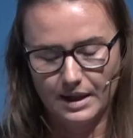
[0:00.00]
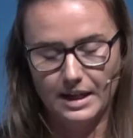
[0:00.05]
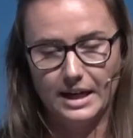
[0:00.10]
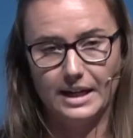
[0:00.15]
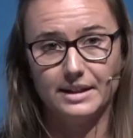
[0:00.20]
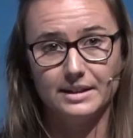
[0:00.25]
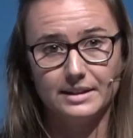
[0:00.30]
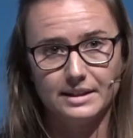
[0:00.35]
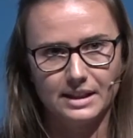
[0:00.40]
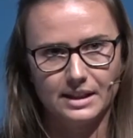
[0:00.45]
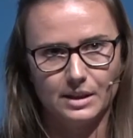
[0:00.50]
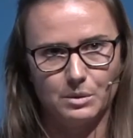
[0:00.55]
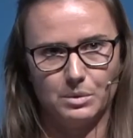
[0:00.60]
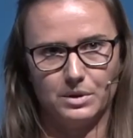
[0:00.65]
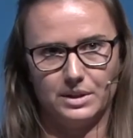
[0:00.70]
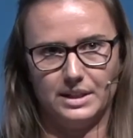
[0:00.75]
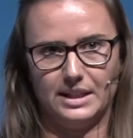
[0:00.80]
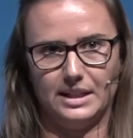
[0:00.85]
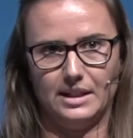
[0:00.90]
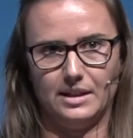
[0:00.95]
And indeed, we're
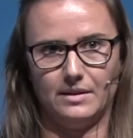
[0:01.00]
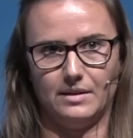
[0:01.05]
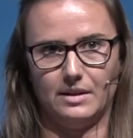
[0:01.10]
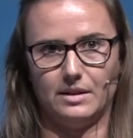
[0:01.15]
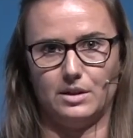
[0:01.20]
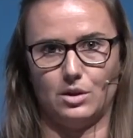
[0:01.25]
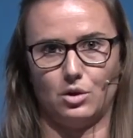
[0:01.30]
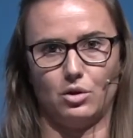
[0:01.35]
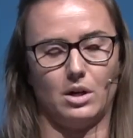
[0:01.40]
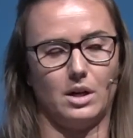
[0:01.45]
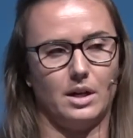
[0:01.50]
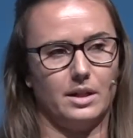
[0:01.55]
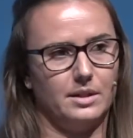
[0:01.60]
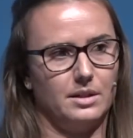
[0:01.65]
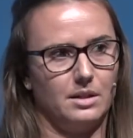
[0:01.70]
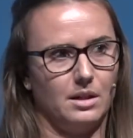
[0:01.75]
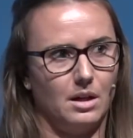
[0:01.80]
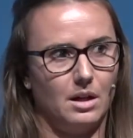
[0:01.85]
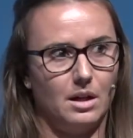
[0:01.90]
seeing this across